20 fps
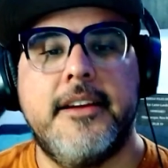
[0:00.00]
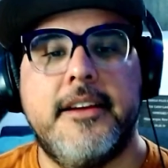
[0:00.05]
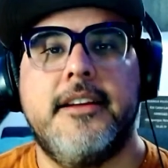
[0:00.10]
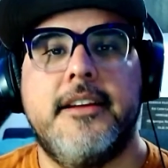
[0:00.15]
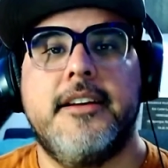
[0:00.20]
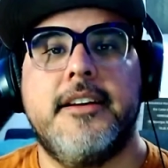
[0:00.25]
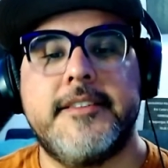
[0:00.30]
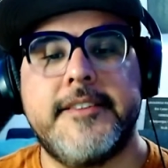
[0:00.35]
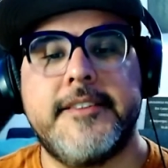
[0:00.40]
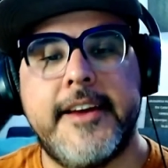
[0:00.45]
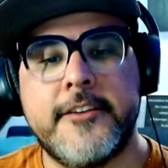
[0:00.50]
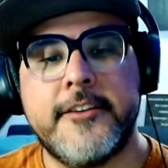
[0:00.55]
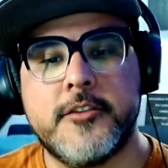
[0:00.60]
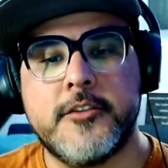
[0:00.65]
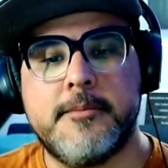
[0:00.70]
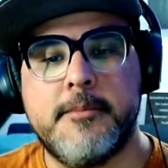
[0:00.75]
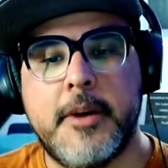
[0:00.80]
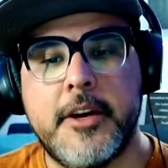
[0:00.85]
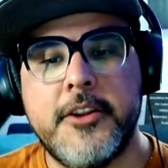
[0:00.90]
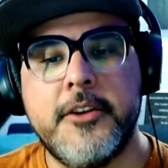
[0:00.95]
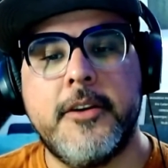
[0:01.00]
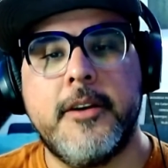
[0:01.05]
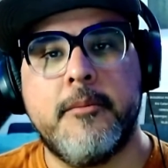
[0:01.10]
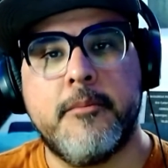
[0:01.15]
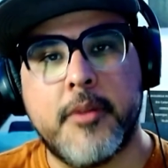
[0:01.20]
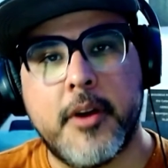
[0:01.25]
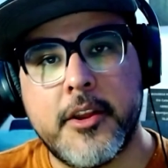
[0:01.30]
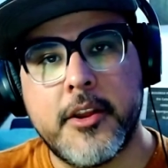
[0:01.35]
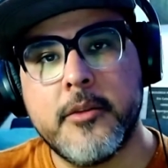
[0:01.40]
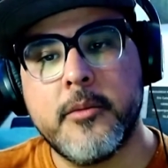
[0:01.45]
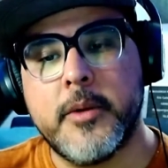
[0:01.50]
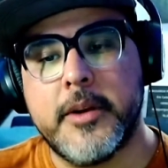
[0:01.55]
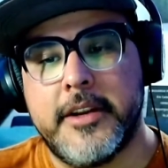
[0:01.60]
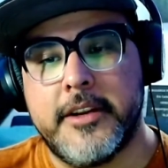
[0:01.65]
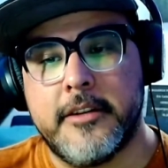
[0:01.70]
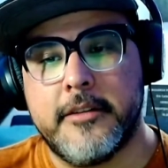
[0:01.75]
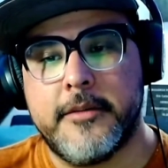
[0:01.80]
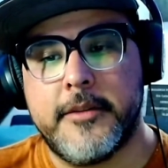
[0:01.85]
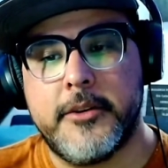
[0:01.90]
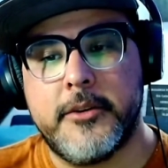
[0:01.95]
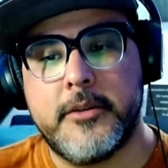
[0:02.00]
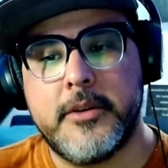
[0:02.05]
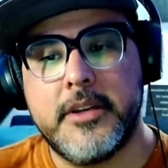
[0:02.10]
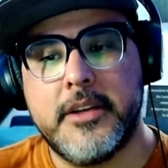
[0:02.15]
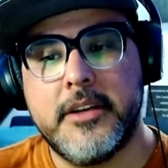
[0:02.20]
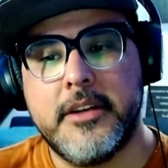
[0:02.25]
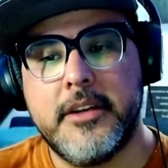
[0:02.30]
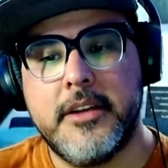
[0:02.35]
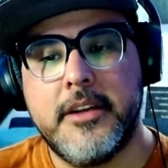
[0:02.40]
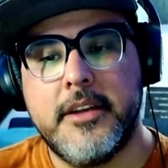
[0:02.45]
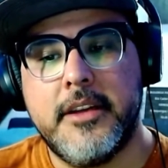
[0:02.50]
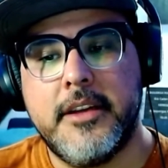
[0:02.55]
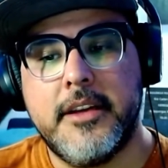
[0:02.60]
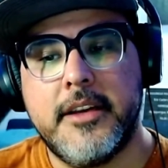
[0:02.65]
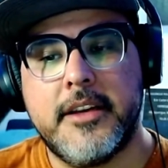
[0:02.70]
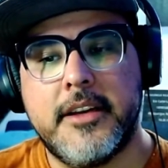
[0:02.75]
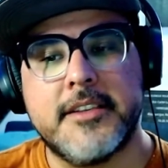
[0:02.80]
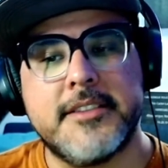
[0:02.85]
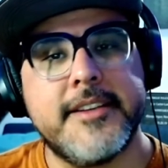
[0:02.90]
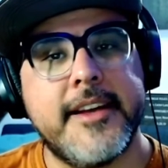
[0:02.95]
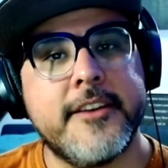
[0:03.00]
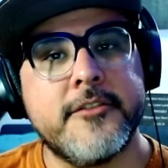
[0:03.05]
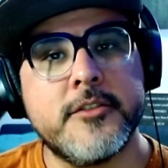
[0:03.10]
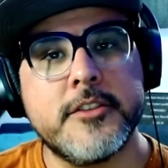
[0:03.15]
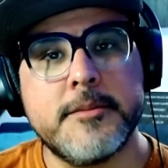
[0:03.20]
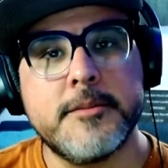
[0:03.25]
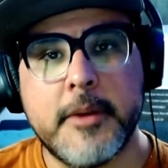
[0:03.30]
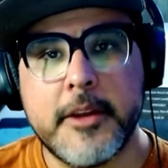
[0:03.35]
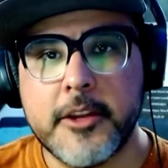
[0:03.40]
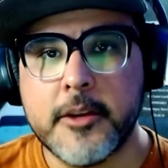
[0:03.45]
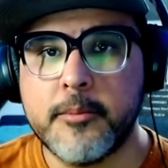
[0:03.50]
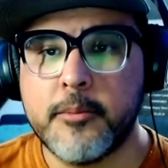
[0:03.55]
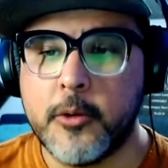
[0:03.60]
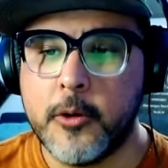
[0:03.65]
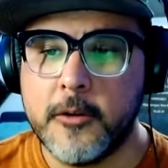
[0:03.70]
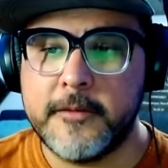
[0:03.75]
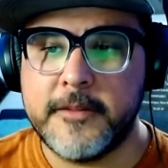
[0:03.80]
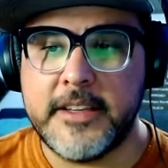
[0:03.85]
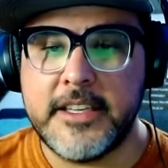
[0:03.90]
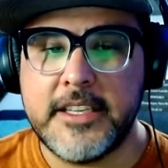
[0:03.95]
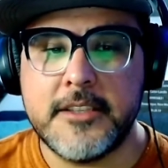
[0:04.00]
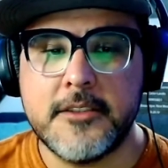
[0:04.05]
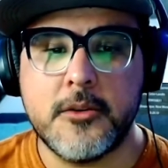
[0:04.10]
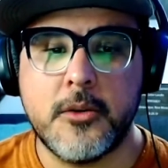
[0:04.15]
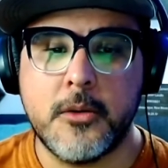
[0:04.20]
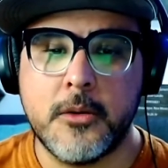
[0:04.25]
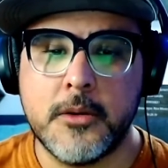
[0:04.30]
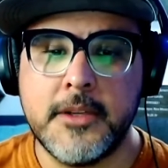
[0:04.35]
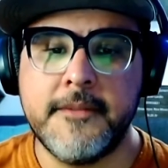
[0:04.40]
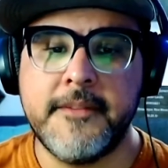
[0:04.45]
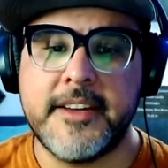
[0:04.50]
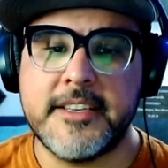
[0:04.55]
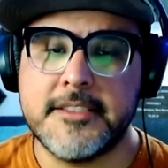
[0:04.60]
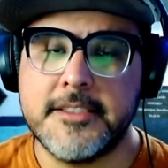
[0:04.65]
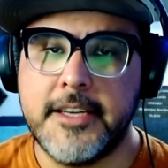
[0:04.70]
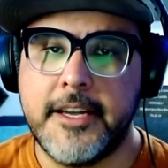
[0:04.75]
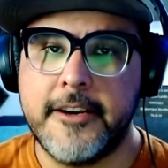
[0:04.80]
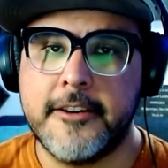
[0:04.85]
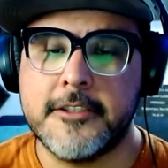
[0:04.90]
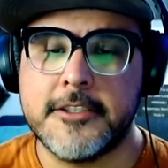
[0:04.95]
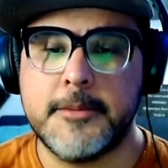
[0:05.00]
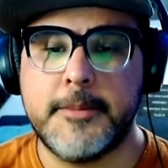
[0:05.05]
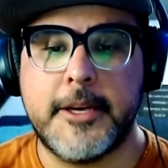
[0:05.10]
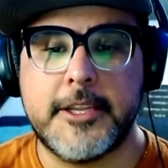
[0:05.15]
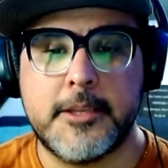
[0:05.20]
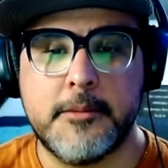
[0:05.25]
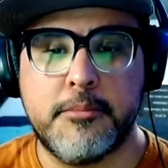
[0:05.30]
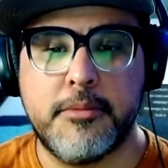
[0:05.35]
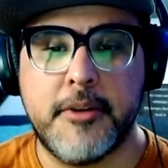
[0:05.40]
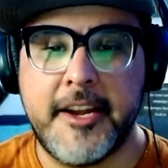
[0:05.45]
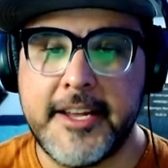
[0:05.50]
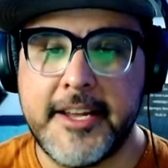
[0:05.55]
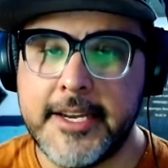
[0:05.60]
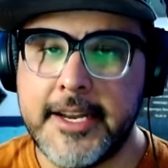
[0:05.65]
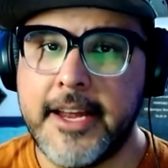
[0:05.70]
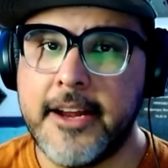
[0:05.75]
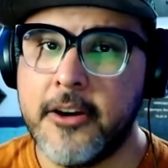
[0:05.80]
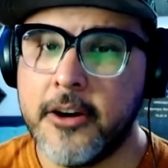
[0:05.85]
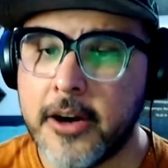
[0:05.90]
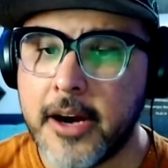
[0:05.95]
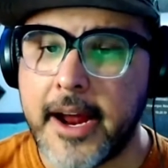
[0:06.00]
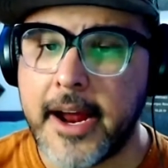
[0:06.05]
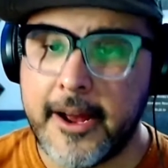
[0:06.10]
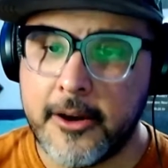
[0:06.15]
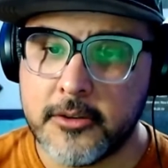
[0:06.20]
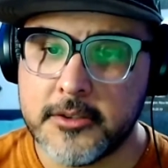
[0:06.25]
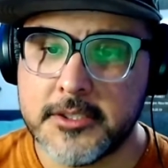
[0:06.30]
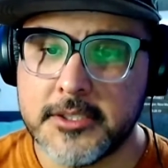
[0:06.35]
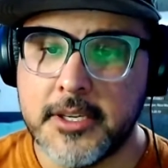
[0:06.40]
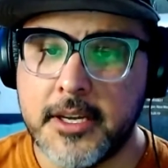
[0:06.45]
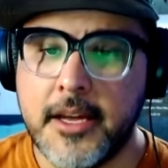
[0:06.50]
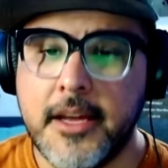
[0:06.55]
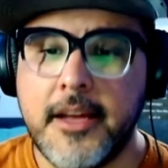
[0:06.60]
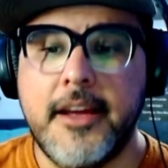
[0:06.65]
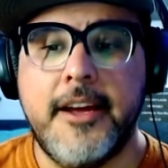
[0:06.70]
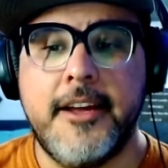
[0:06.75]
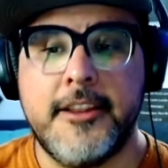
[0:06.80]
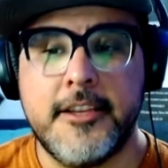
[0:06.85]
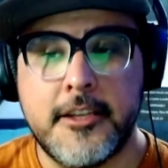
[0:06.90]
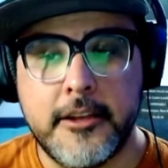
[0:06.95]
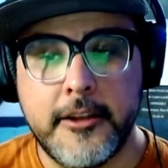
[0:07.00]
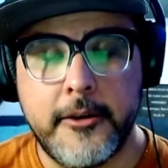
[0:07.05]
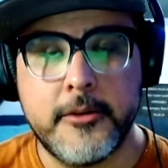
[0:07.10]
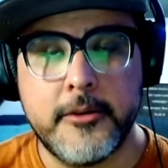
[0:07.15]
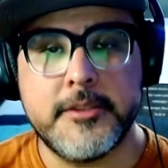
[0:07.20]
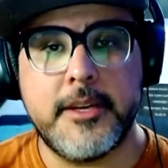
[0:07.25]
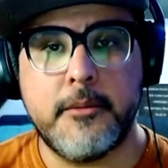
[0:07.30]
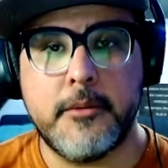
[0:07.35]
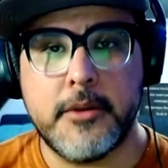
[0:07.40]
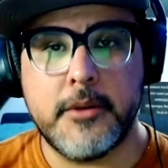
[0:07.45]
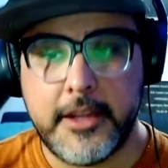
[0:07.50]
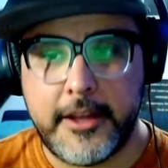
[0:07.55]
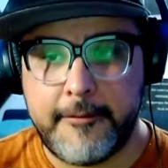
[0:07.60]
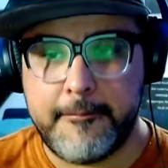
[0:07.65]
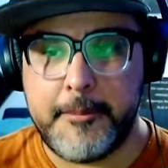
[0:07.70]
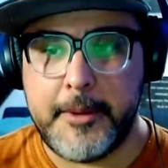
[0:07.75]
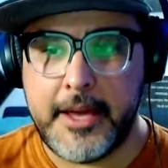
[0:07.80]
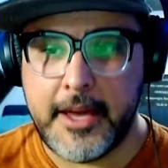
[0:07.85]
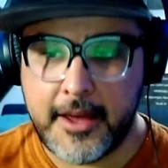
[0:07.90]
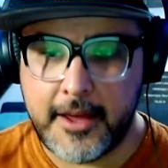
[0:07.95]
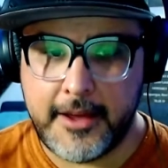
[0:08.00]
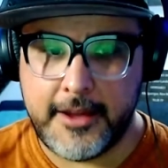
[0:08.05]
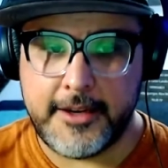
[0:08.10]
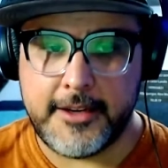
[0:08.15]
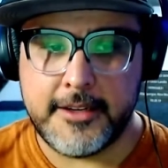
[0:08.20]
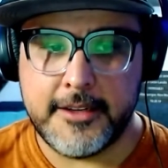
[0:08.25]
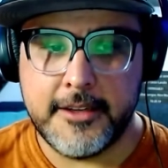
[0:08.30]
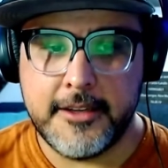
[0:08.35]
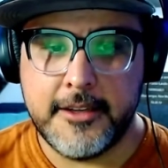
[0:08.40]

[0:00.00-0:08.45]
Cassandra's mother and brother were interviewed. Cassandra's mother, Profi, told investigators about the break-in at her house and the clothes that were left behind.